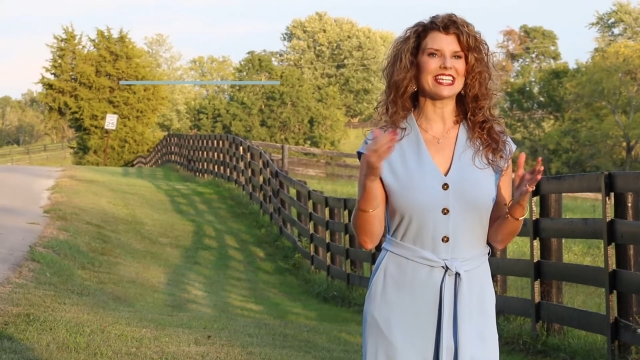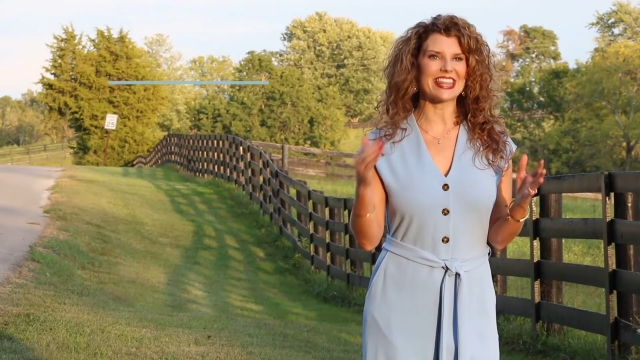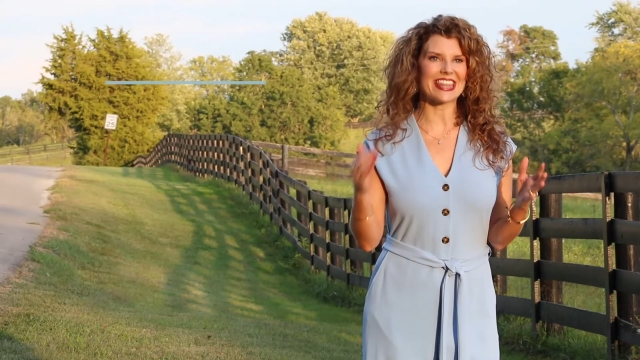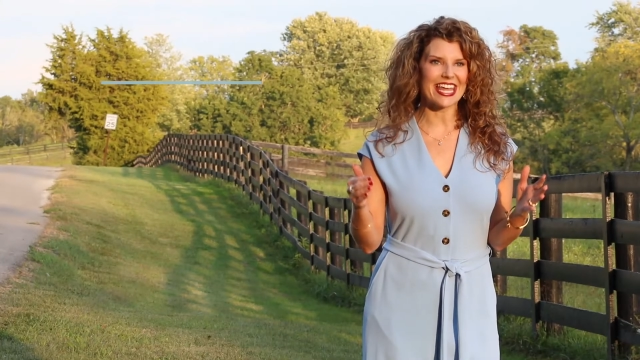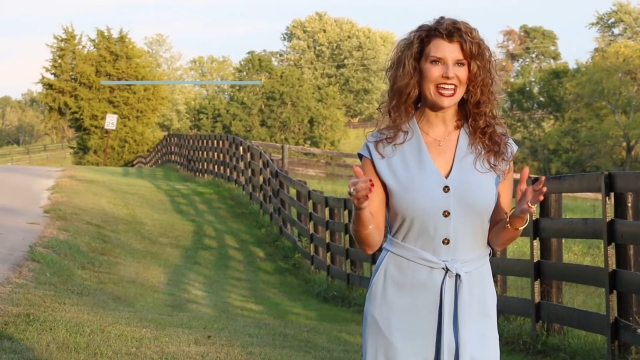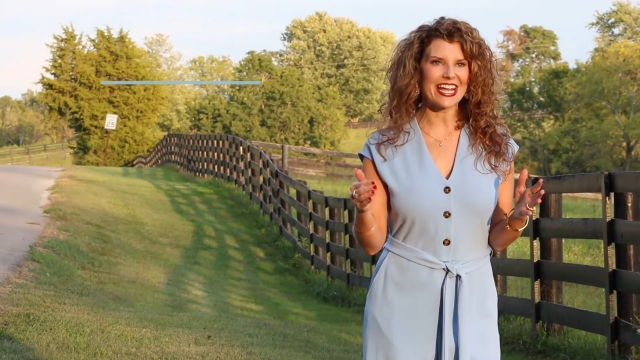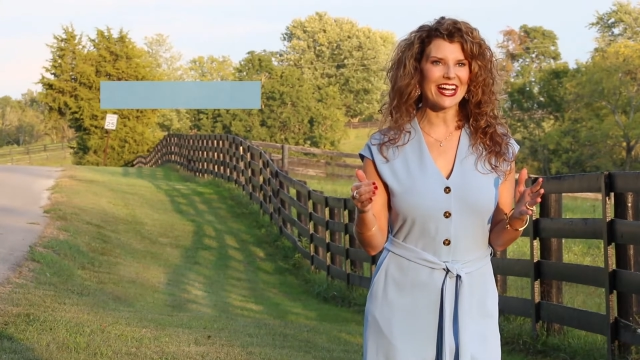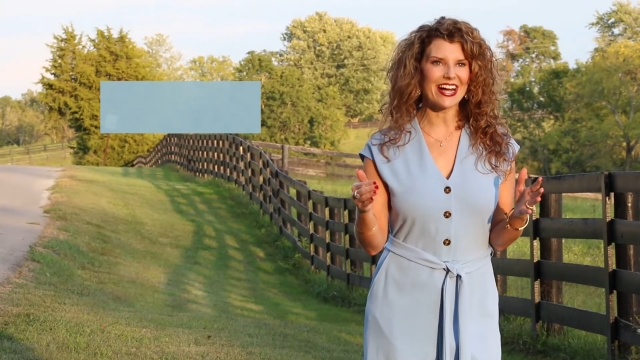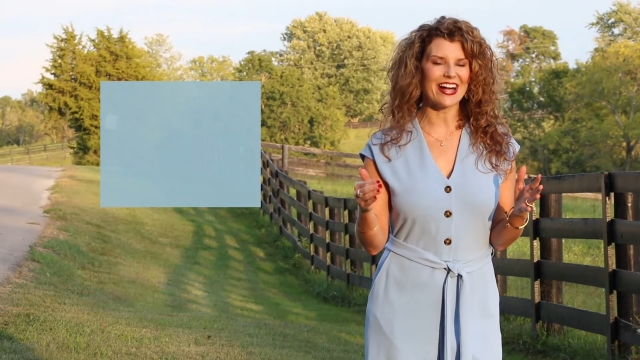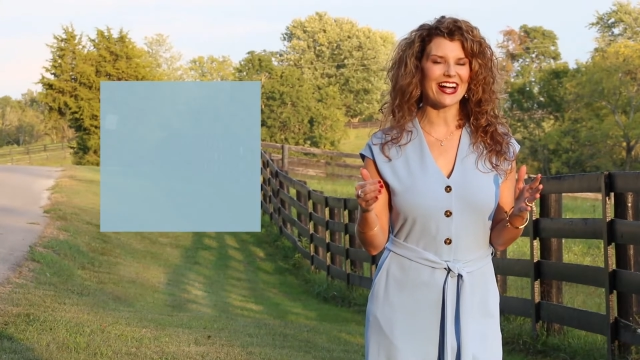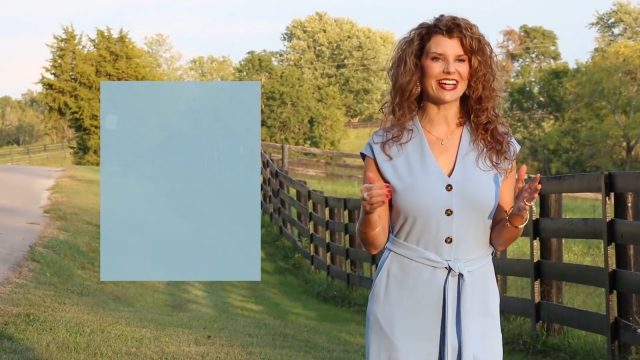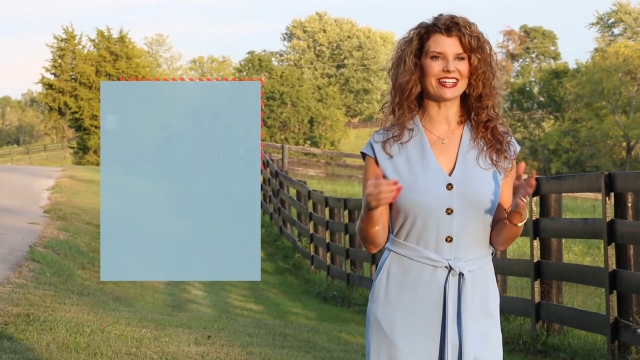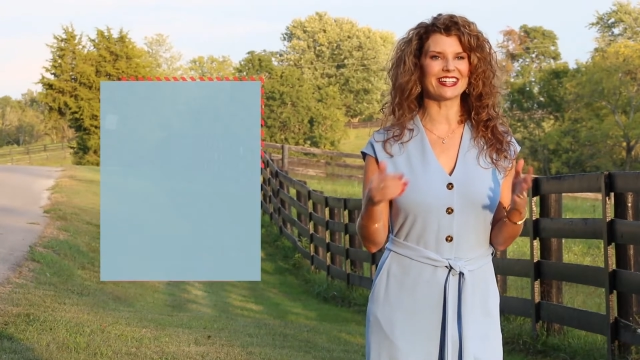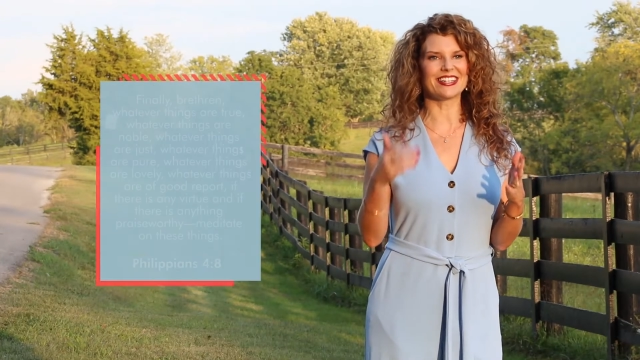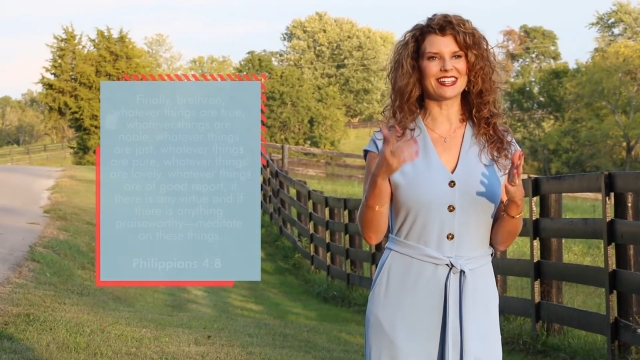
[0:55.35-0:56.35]
to think
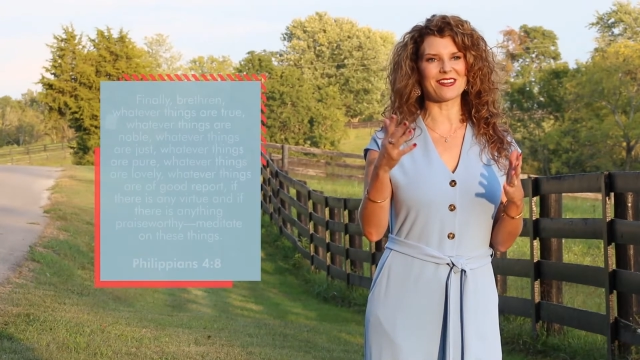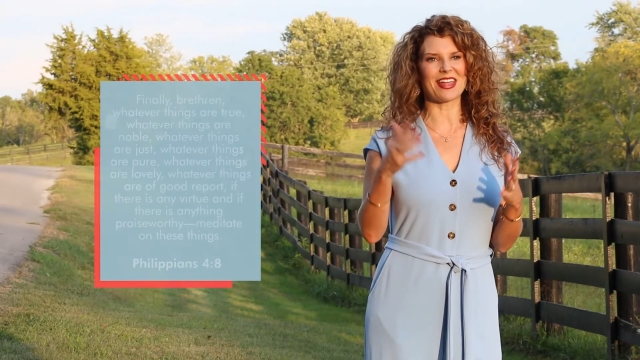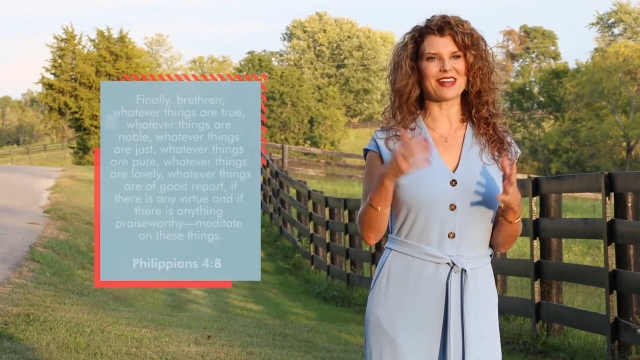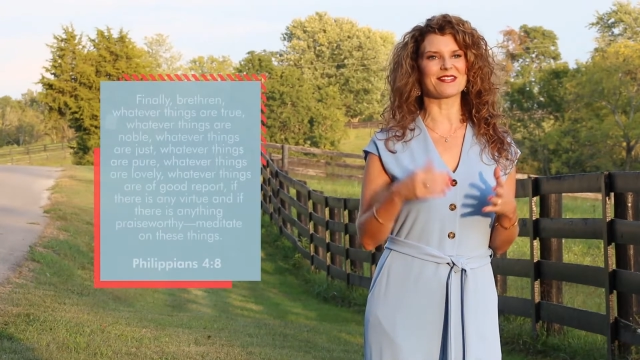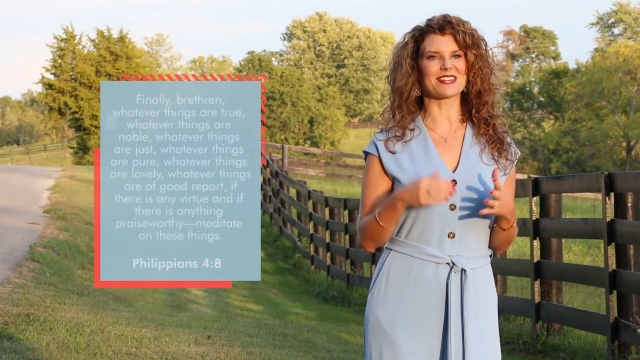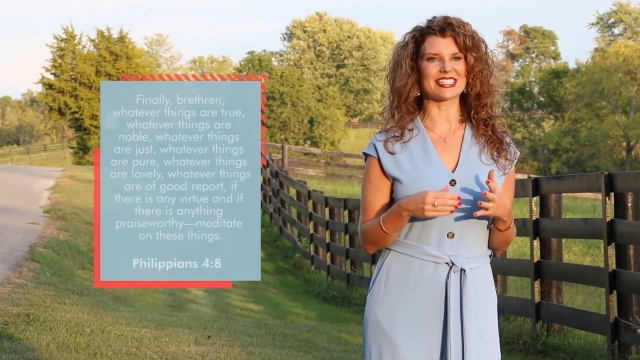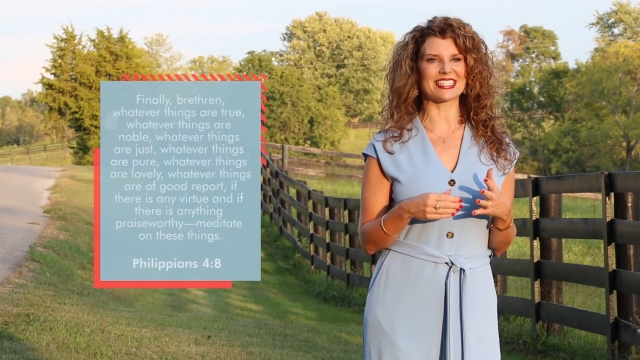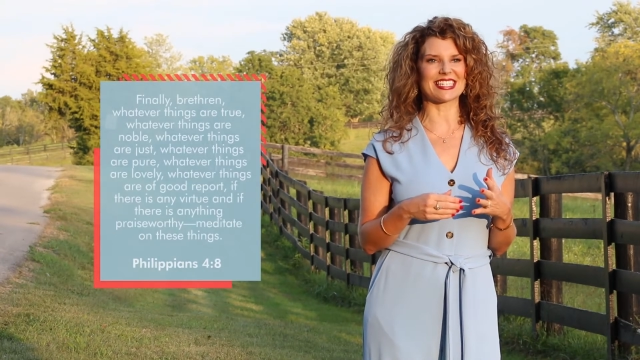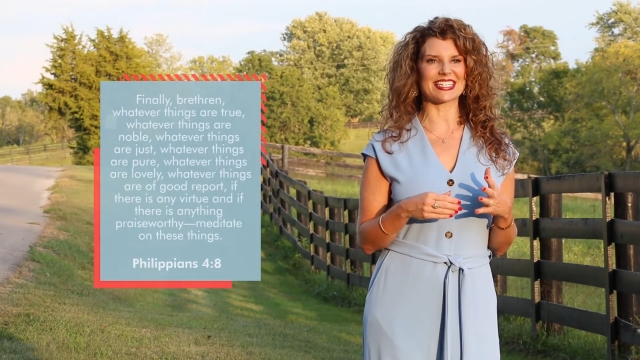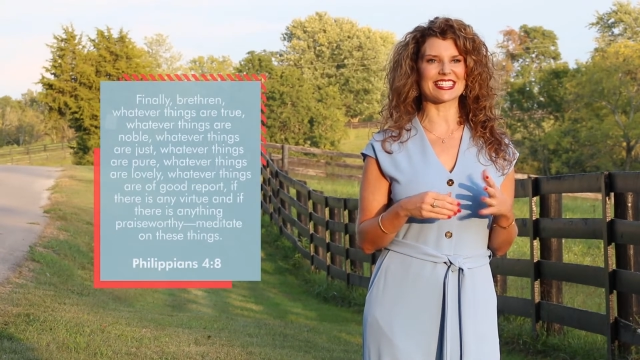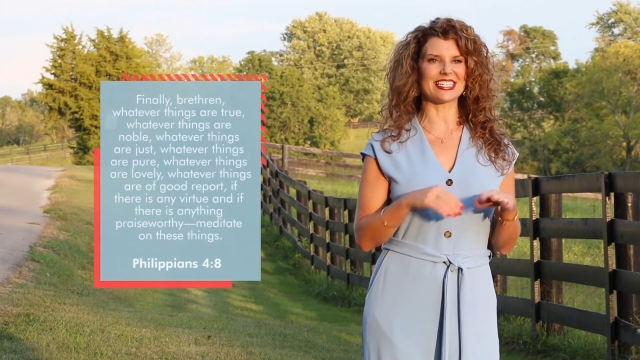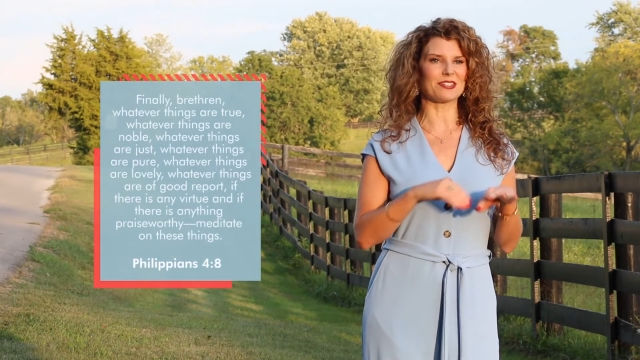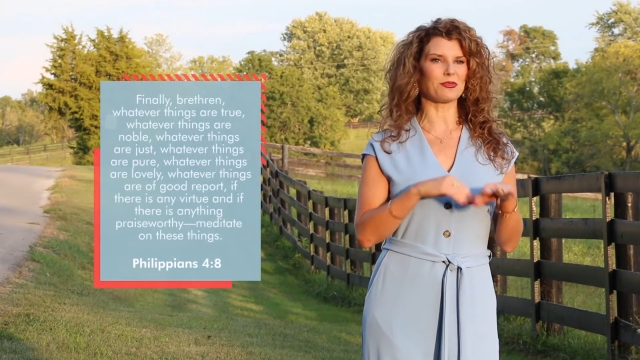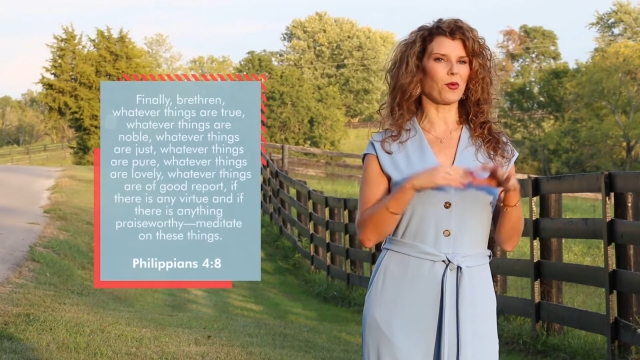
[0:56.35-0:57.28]
on. You know, that verse six says,